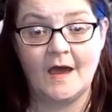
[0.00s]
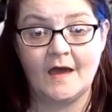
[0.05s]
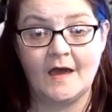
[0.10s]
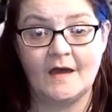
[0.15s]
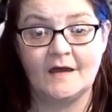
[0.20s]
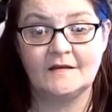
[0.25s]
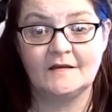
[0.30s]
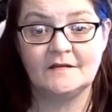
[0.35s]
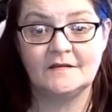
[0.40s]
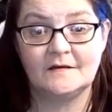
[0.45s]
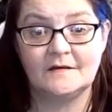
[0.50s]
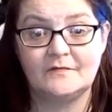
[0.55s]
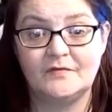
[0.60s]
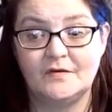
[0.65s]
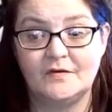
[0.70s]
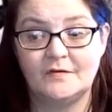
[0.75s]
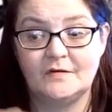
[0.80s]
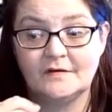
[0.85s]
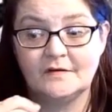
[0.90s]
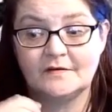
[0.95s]
And if
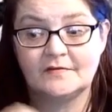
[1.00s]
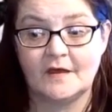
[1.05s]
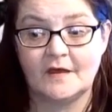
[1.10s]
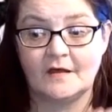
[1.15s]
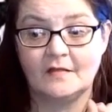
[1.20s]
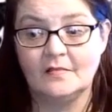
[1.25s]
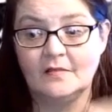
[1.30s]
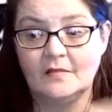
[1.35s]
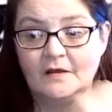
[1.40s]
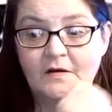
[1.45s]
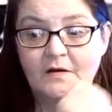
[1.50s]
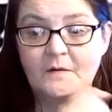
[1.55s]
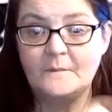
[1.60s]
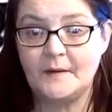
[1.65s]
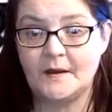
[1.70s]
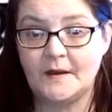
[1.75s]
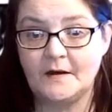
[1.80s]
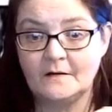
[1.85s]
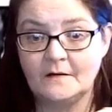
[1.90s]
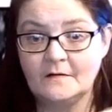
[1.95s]
you click that little
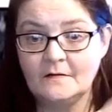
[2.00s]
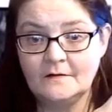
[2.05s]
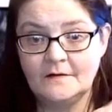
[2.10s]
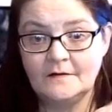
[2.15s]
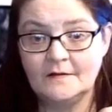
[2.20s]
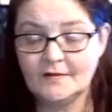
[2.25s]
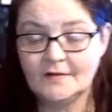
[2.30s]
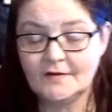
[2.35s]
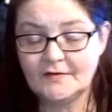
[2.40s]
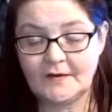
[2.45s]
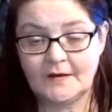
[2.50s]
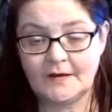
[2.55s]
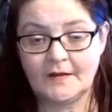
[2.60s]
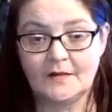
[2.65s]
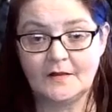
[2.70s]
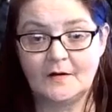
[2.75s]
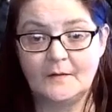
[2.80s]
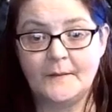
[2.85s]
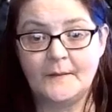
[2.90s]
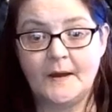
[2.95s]
bell, it looks like a
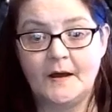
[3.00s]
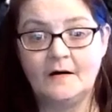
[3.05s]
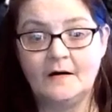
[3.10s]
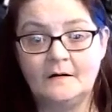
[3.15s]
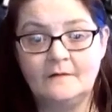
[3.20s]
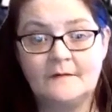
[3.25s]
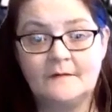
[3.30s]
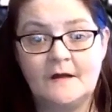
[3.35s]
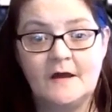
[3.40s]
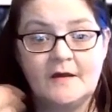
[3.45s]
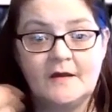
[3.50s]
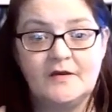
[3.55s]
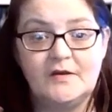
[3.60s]
little bell,